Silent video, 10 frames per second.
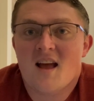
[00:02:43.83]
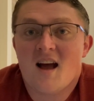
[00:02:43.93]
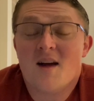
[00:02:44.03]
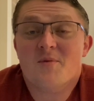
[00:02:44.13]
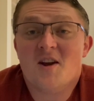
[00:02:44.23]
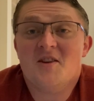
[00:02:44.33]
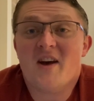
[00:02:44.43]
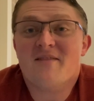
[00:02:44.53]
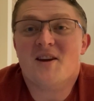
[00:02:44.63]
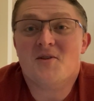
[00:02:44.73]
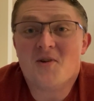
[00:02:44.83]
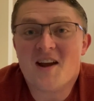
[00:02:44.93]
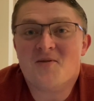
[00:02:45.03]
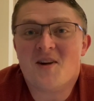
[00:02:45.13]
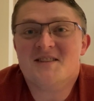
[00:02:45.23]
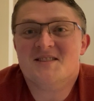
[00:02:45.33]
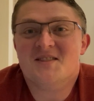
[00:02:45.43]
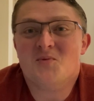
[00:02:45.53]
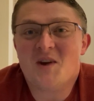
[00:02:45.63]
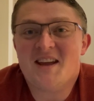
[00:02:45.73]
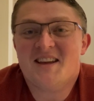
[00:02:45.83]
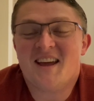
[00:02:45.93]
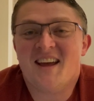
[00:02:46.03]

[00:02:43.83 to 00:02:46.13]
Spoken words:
I pray you have a great rest of the week